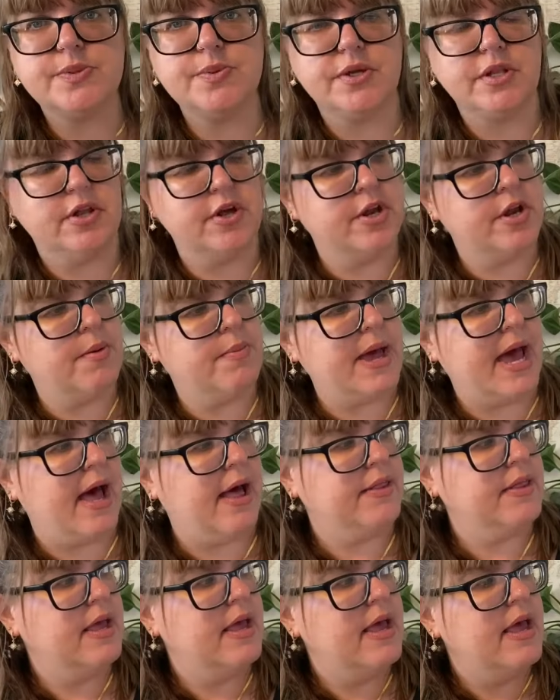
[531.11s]
We learned about
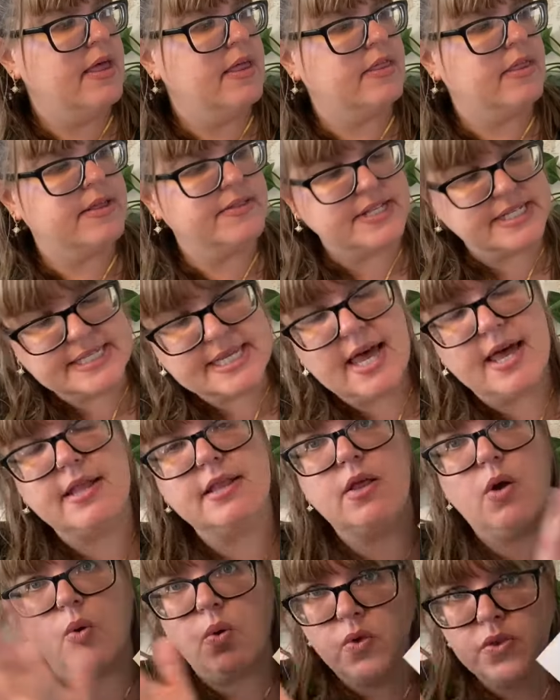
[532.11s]
the
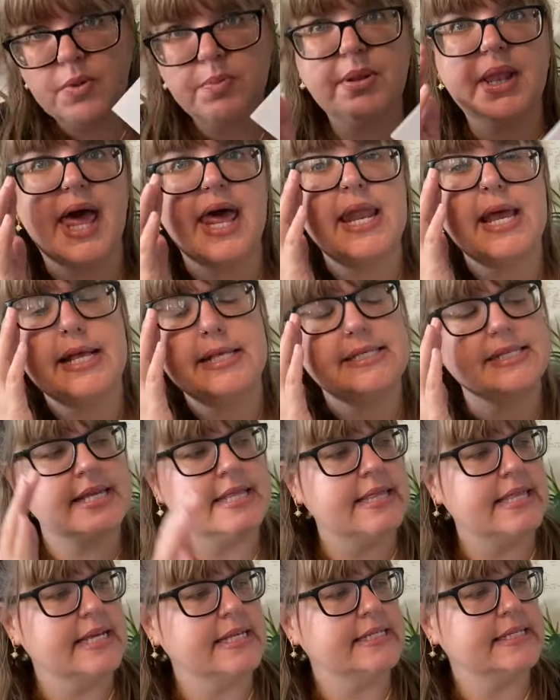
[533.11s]
sun, all the planets
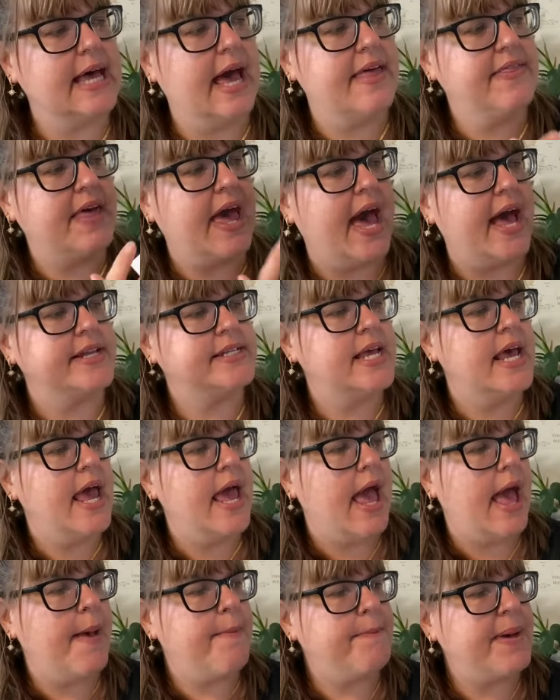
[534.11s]
and things like that.
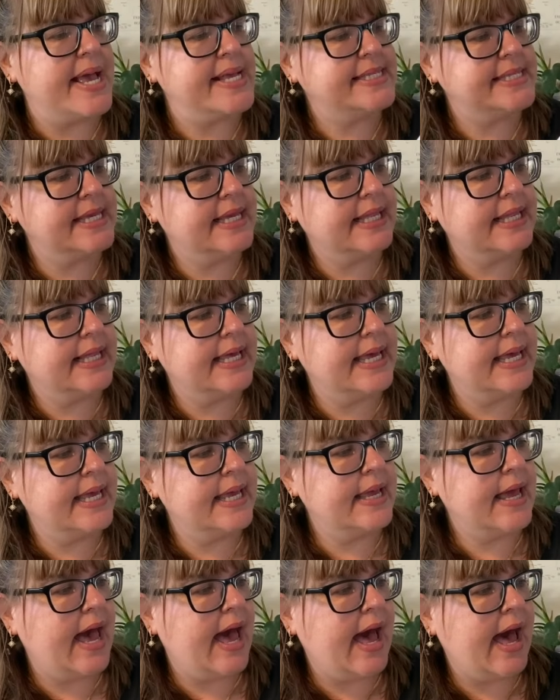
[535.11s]
And
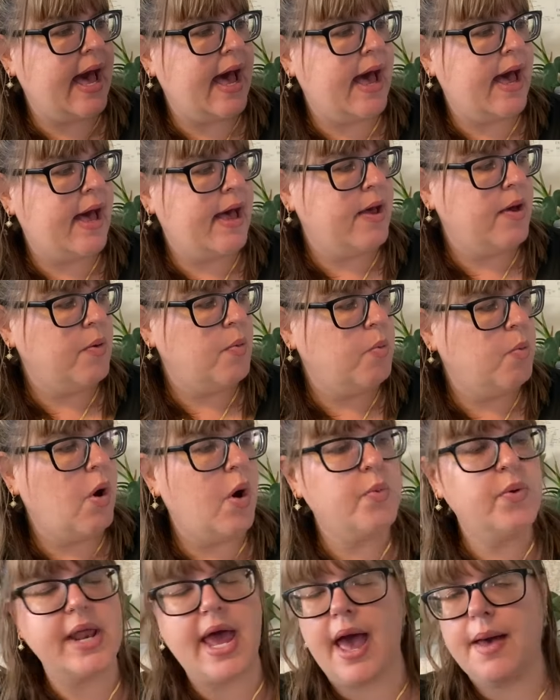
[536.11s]
basically
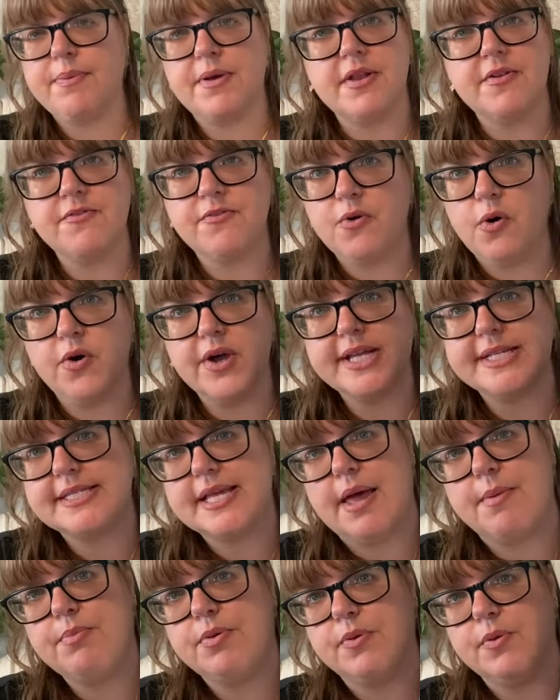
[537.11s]
what would happen, for
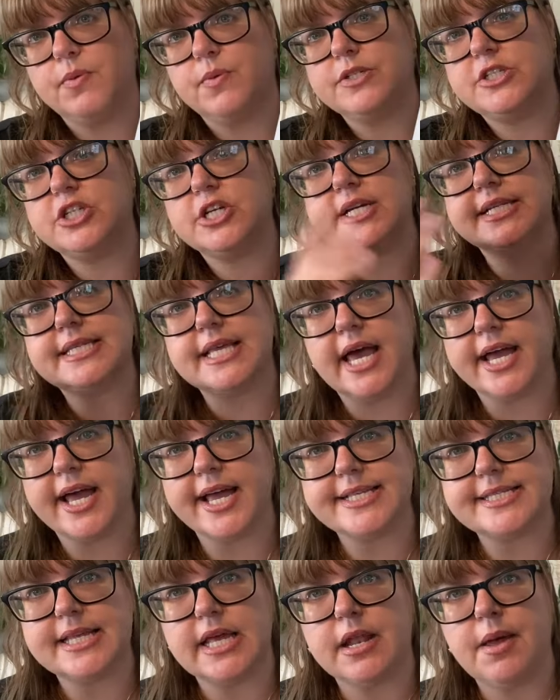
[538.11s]
example, just like I
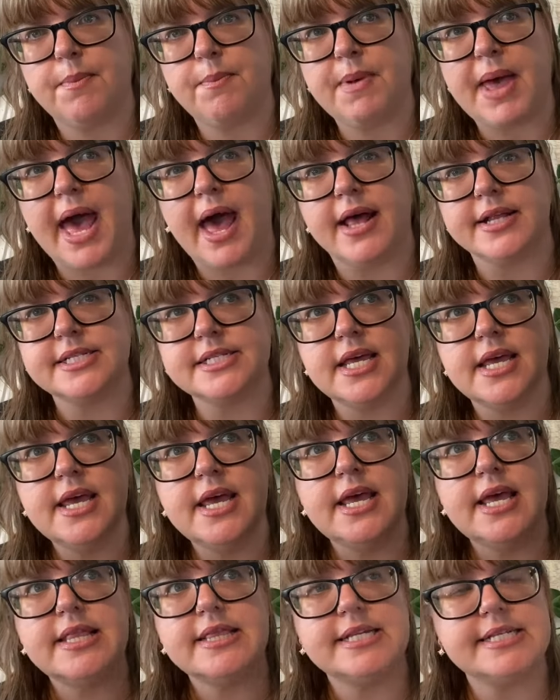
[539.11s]
said about
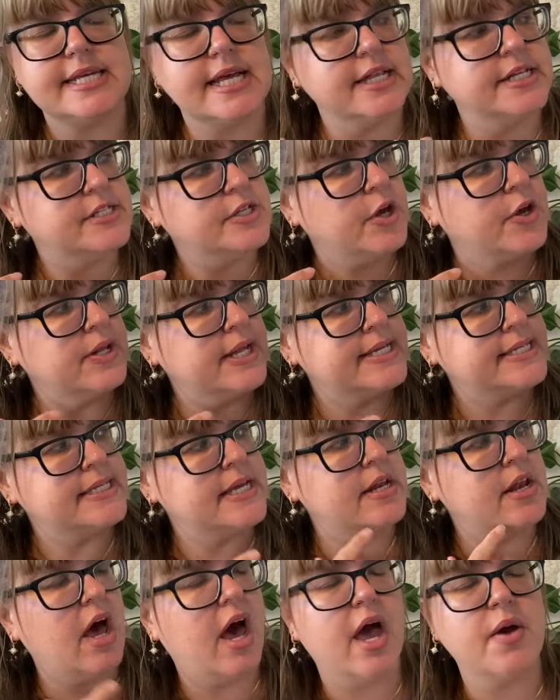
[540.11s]
the telescope
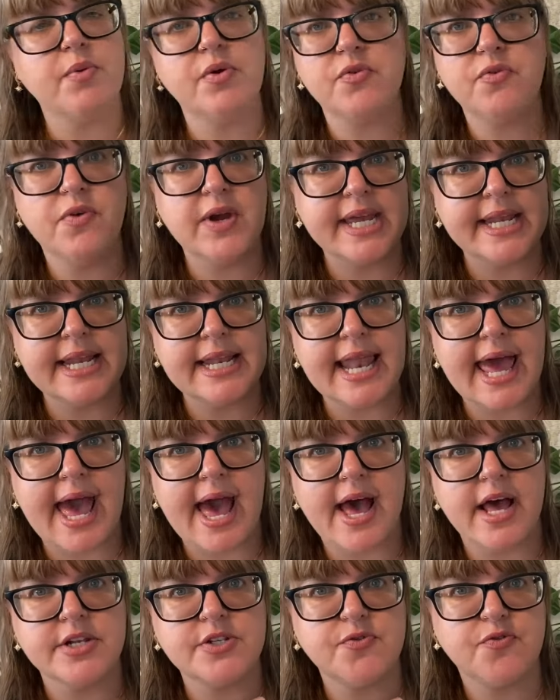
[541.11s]
lesson, I would read
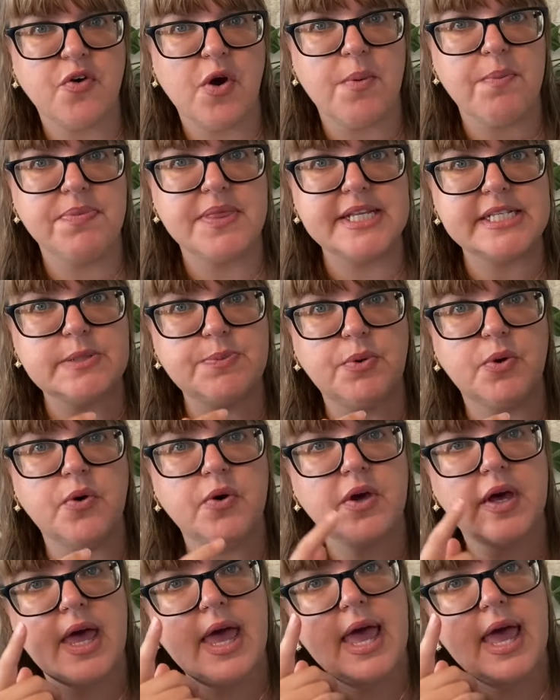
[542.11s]
aloud from this book.